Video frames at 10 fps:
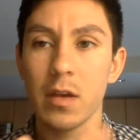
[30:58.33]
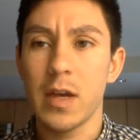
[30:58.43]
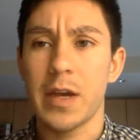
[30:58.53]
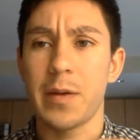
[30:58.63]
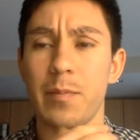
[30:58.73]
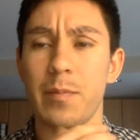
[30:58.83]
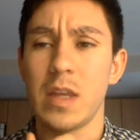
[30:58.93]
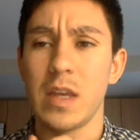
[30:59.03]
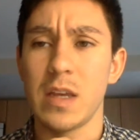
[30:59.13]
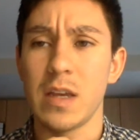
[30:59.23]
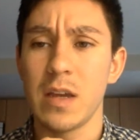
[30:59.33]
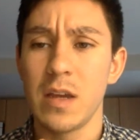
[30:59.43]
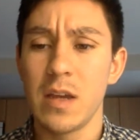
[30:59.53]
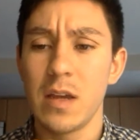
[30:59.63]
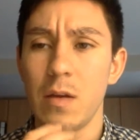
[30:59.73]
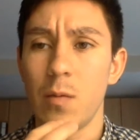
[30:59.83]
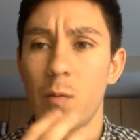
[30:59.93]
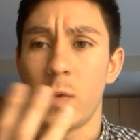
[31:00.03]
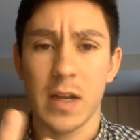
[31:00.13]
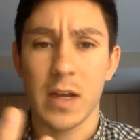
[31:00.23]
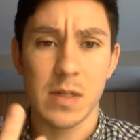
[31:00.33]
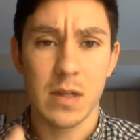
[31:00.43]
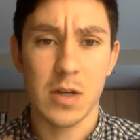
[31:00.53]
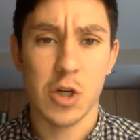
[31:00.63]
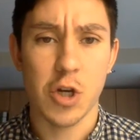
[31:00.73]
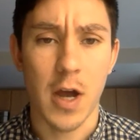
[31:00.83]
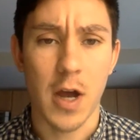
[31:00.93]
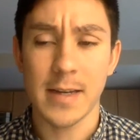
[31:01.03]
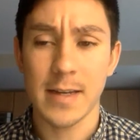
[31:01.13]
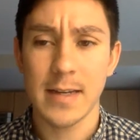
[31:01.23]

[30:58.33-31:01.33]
um, the when it comes to the shot,